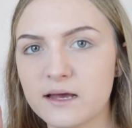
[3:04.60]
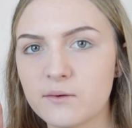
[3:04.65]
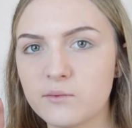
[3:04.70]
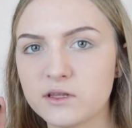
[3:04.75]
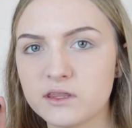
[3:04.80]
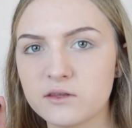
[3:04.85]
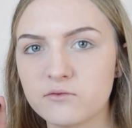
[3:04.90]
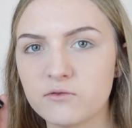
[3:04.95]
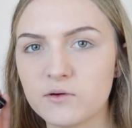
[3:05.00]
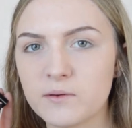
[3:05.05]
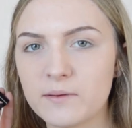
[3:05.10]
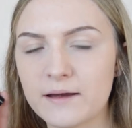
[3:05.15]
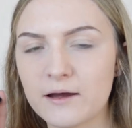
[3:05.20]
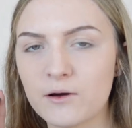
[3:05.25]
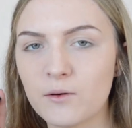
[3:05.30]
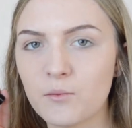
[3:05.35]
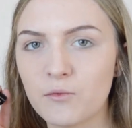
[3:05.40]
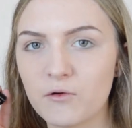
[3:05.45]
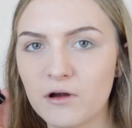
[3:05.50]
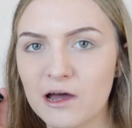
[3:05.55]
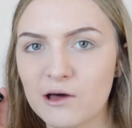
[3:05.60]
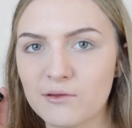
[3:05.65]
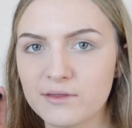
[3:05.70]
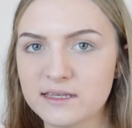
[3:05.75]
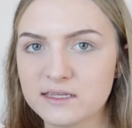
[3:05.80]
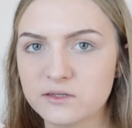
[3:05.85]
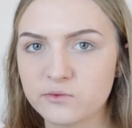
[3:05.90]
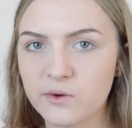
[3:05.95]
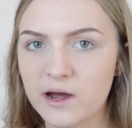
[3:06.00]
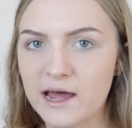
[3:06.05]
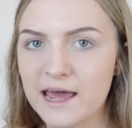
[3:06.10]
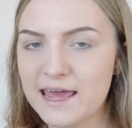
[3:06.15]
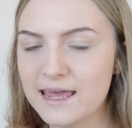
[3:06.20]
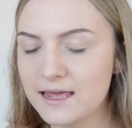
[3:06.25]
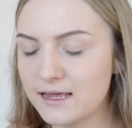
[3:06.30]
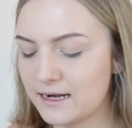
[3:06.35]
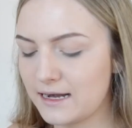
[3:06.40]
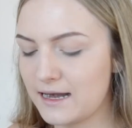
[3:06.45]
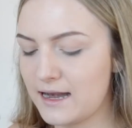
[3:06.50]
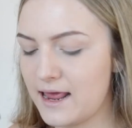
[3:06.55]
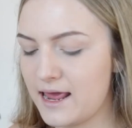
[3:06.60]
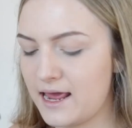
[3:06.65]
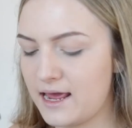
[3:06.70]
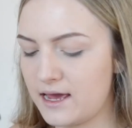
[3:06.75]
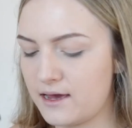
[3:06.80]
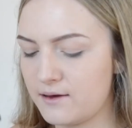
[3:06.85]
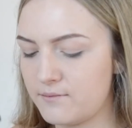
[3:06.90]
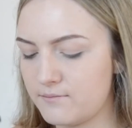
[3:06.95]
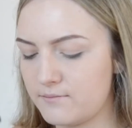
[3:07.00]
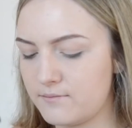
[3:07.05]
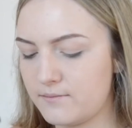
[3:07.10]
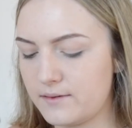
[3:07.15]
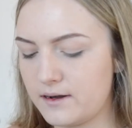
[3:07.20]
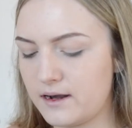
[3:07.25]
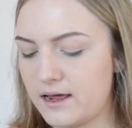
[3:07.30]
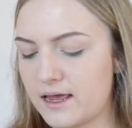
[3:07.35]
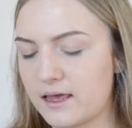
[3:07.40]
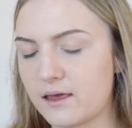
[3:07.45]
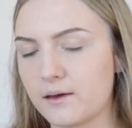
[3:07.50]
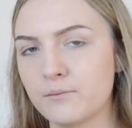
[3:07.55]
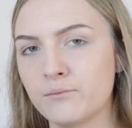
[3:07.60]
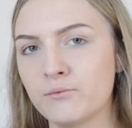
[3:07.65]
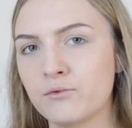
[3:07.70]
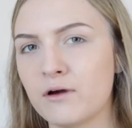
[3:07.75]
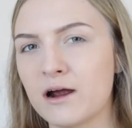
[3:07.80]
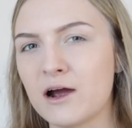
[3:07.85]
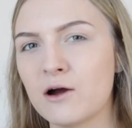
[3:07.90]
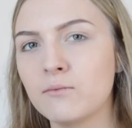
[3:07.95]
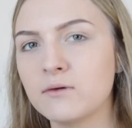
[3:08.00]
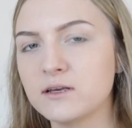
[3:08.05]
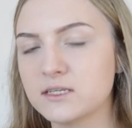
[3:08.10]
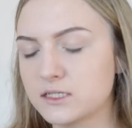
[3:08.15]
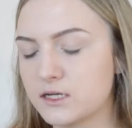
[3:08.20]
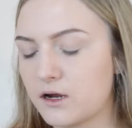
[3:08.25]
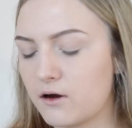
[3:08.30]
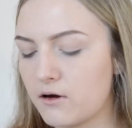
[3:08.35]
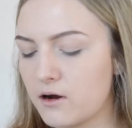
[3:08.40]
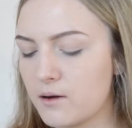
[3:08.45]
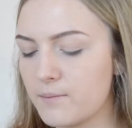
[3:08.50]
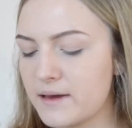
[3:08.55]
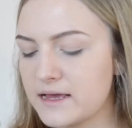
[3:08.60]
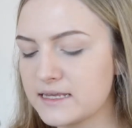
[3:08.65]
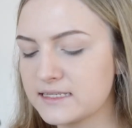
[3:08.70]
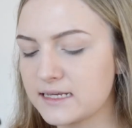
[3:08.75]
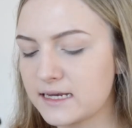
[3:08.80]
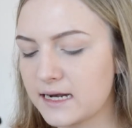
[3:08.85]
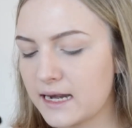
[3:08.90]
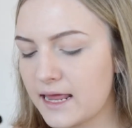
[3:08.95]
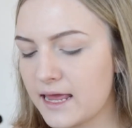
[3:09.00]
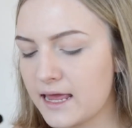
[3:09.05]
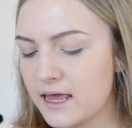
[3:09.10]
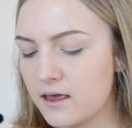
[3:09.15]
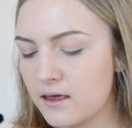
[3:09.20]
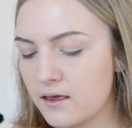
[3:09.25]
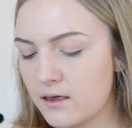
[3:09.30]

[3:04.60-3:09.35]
them with the Rimmel Brow This Way clear, like brow mascara basically.